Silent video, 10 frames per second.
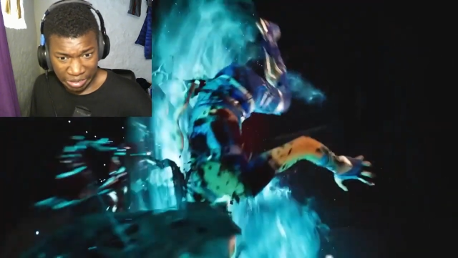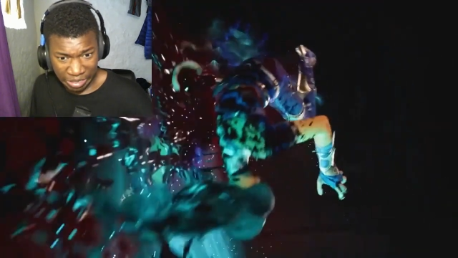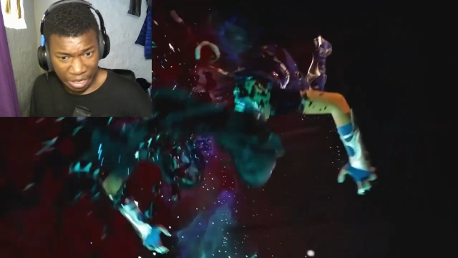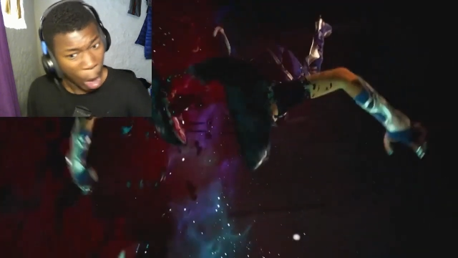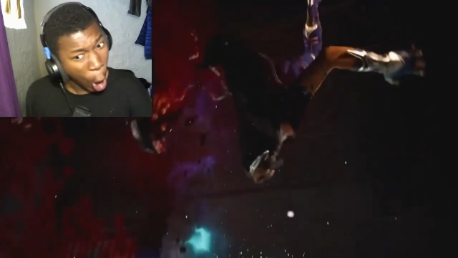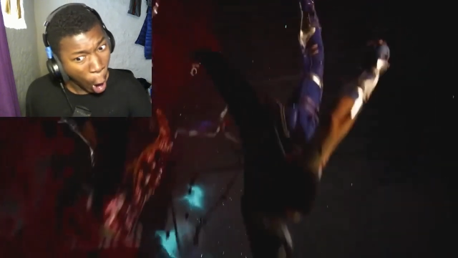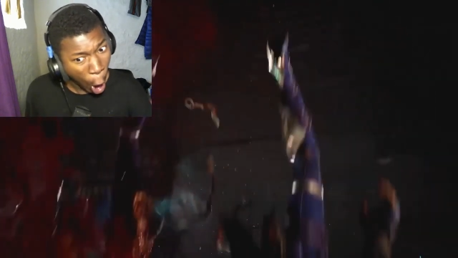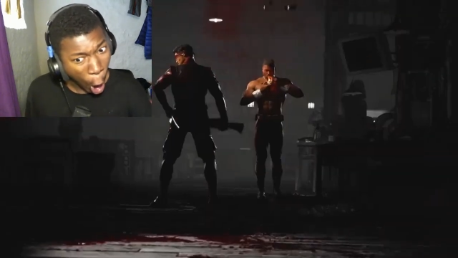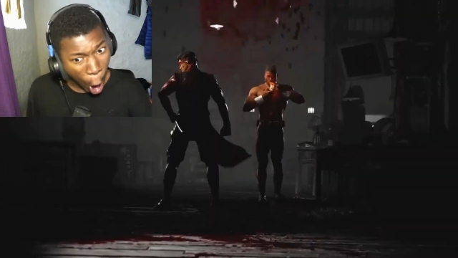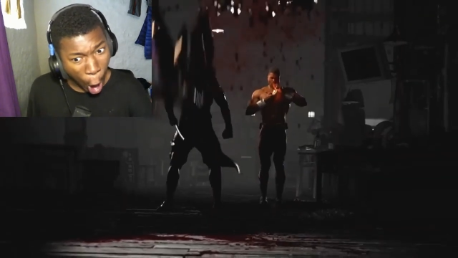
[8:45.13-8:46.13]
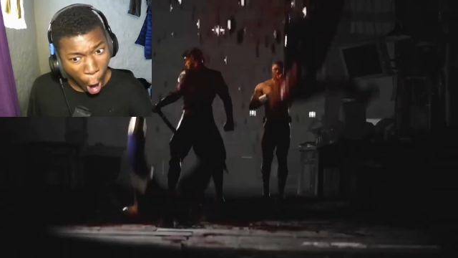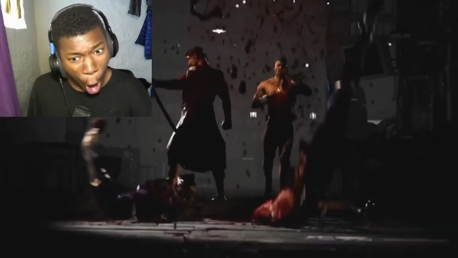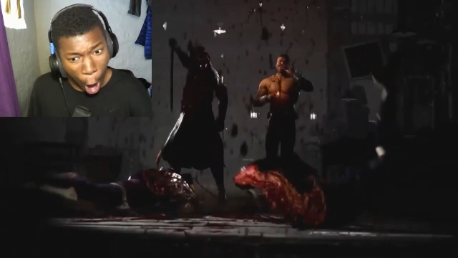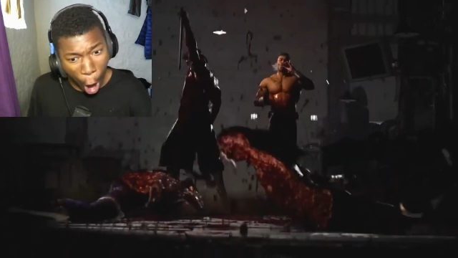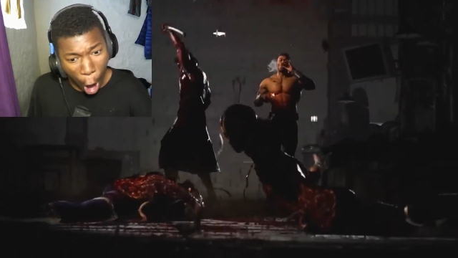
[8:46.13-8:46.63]

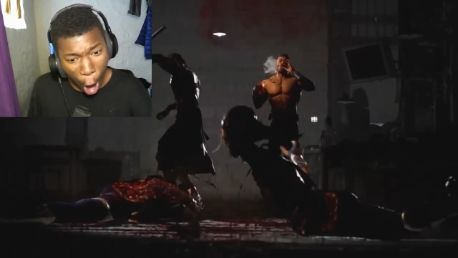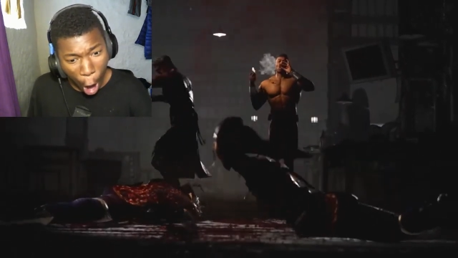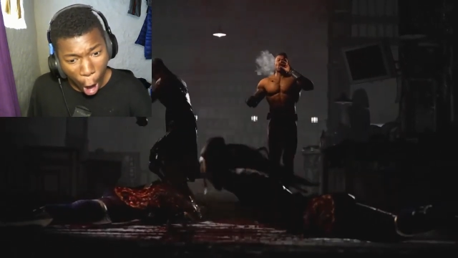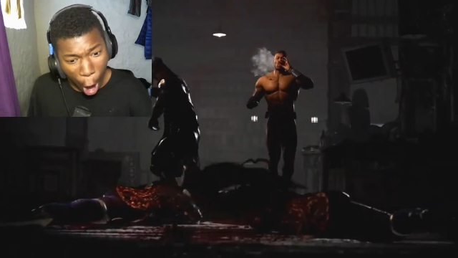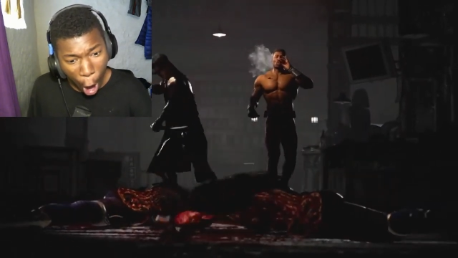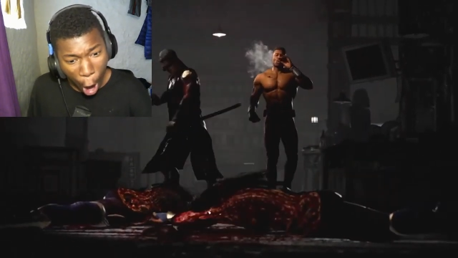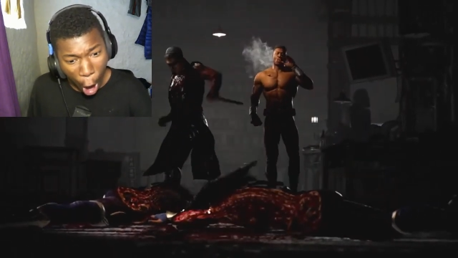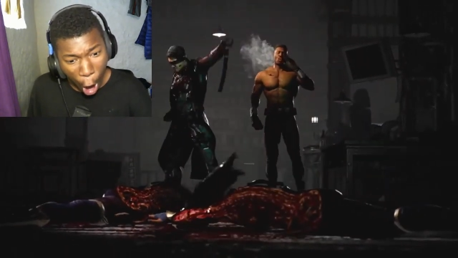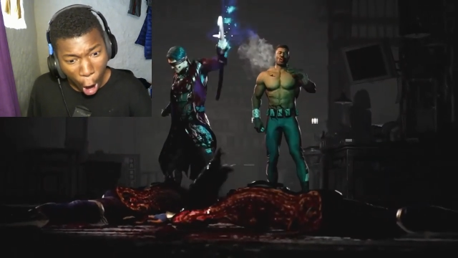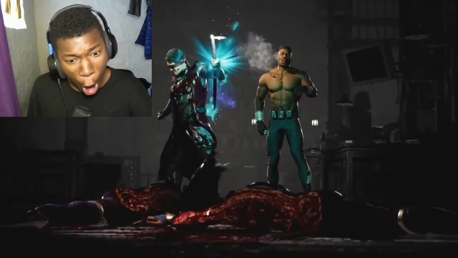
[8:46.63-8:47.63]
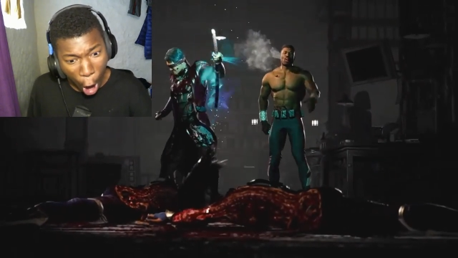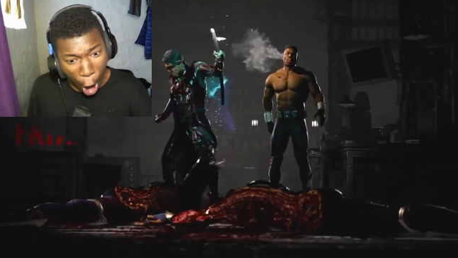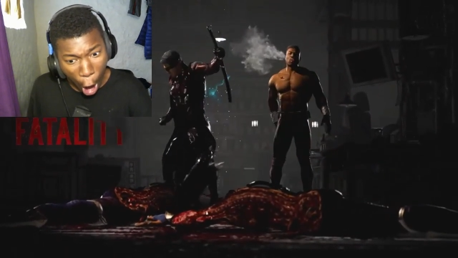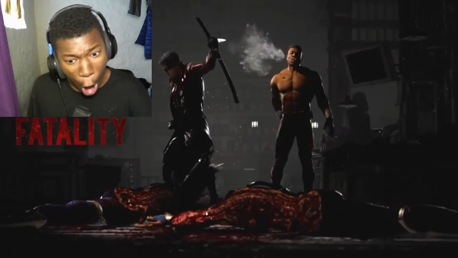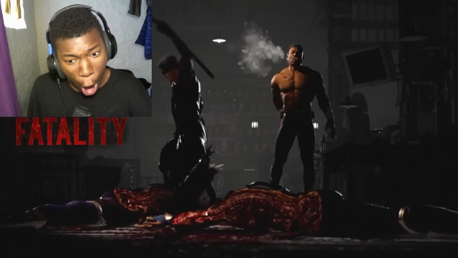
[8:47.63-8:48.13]

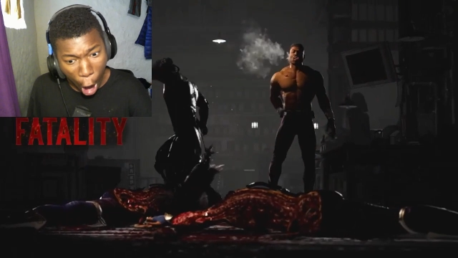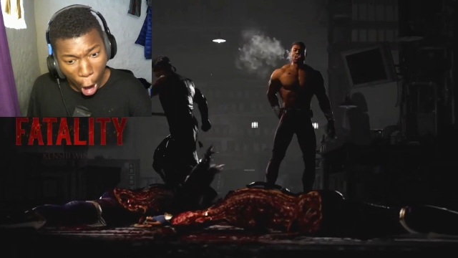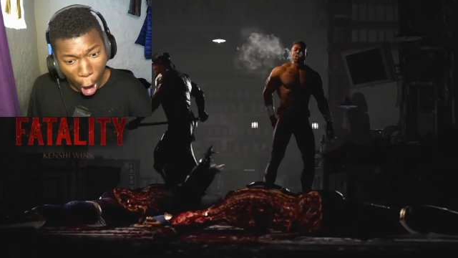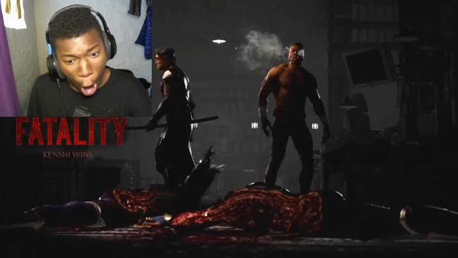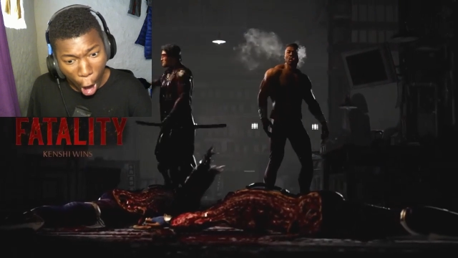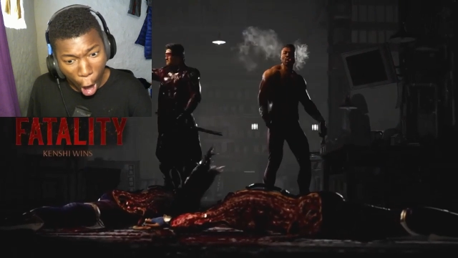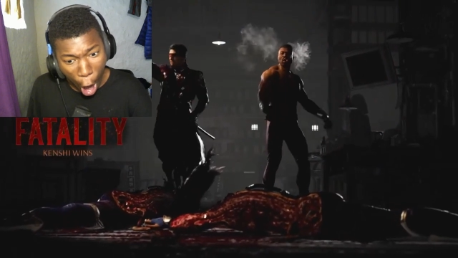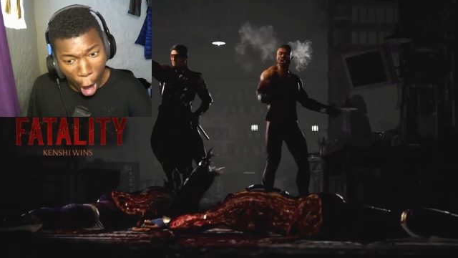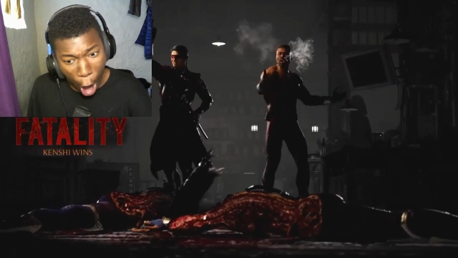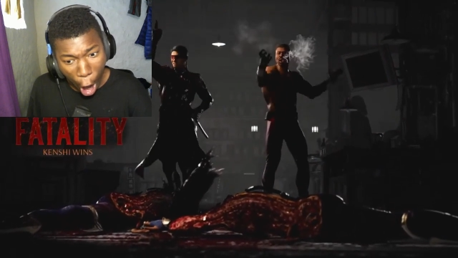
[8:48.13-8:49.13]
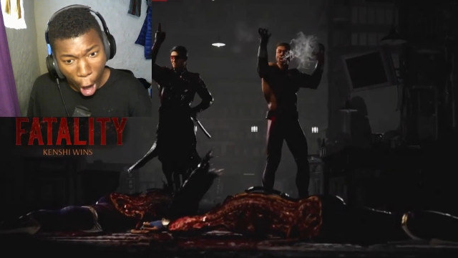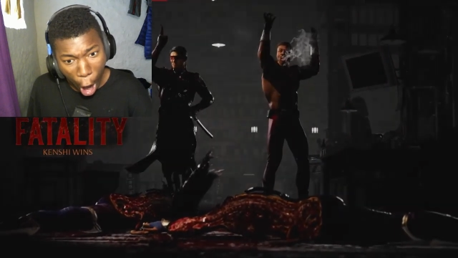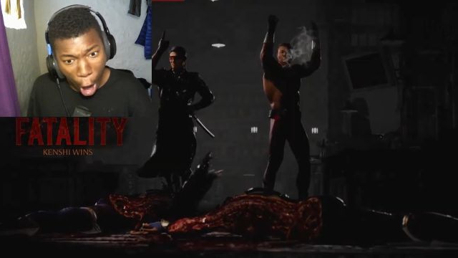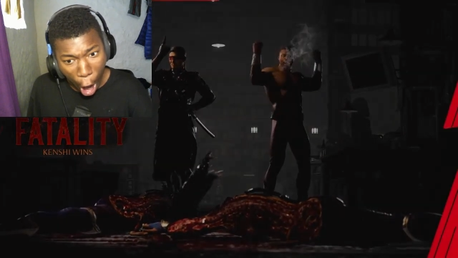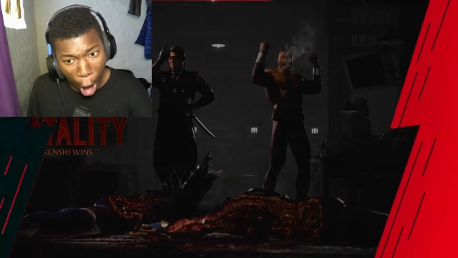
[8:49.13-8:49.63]

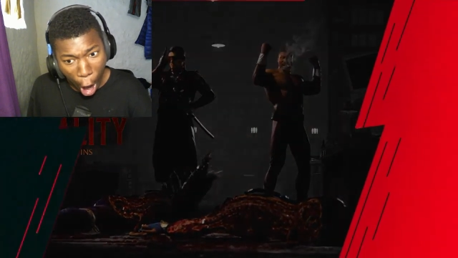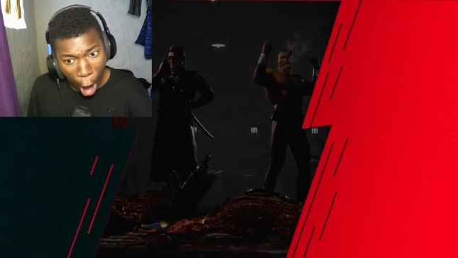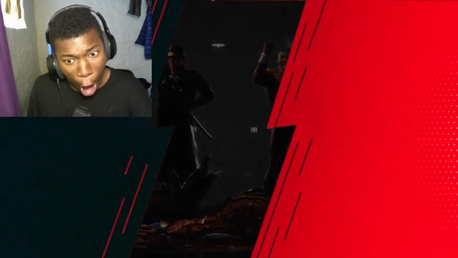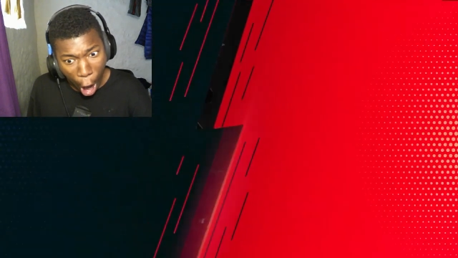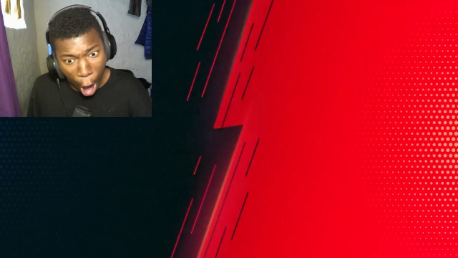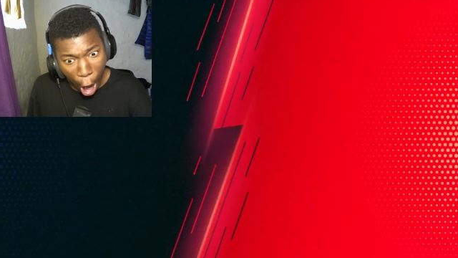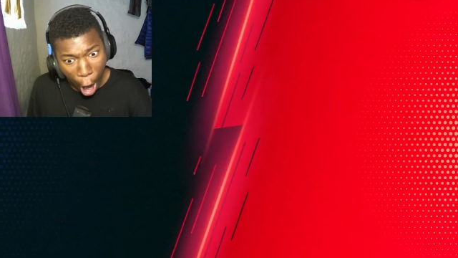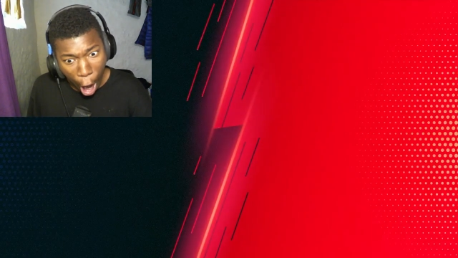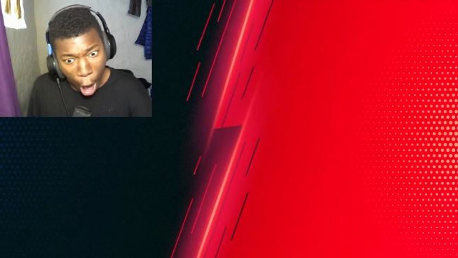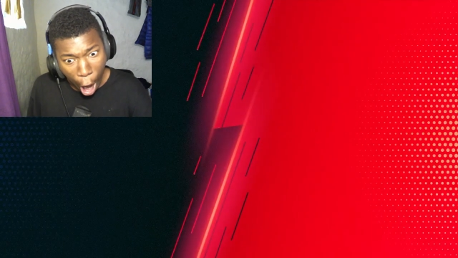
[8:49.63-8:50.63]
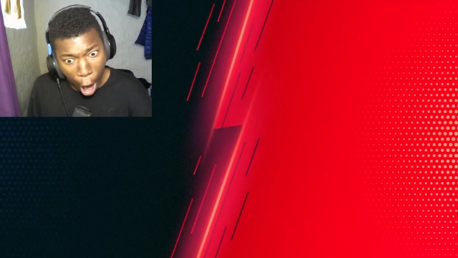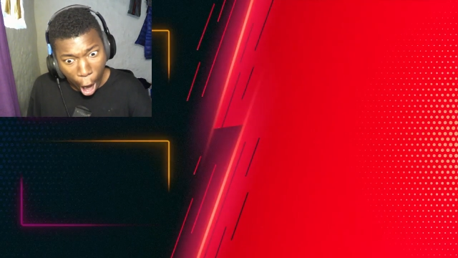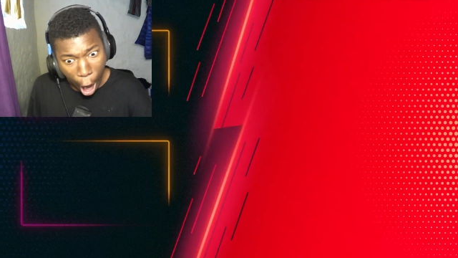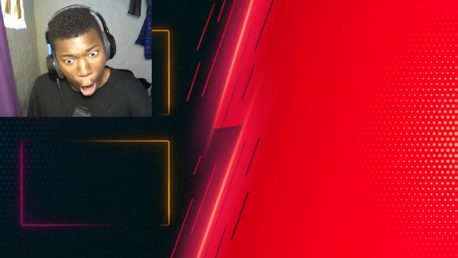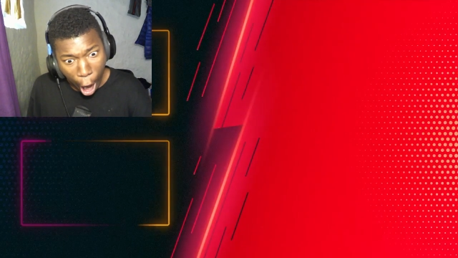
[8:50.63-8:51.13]

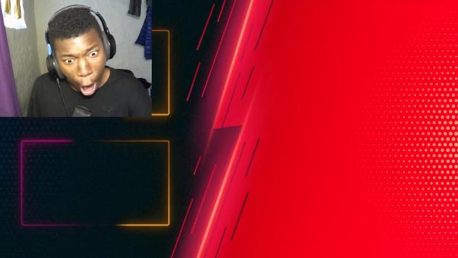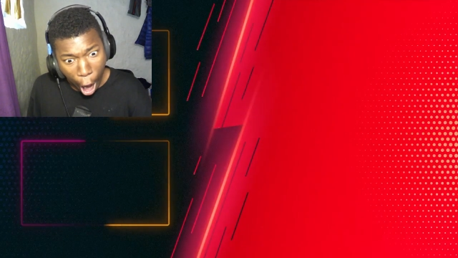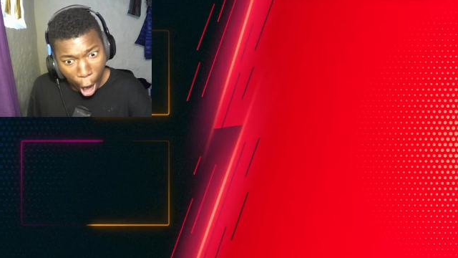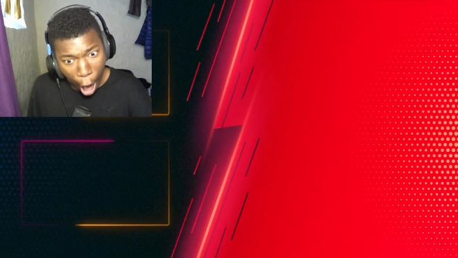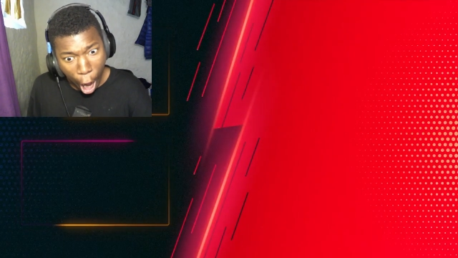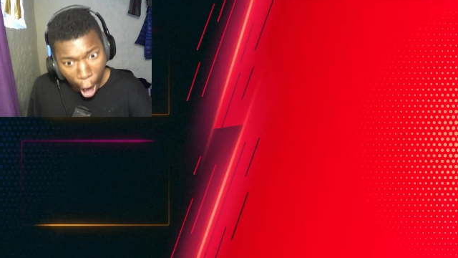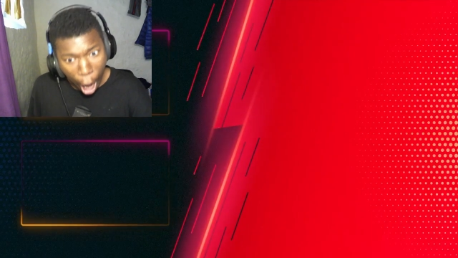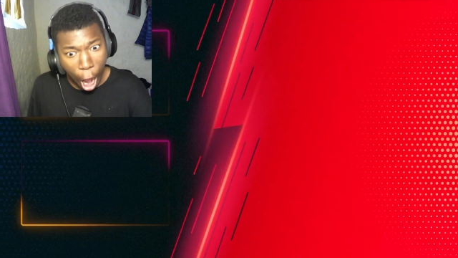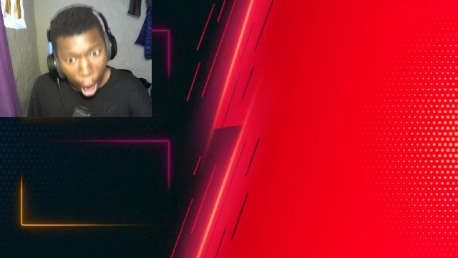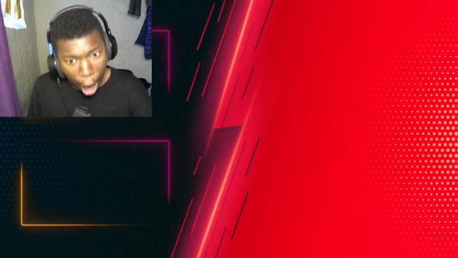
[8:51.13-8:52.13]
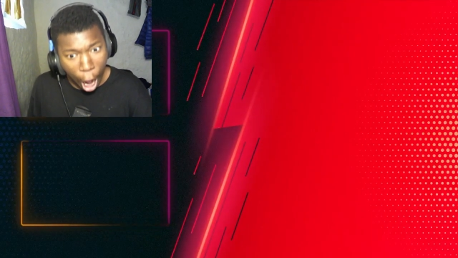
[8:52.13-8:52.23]
Nothing is said.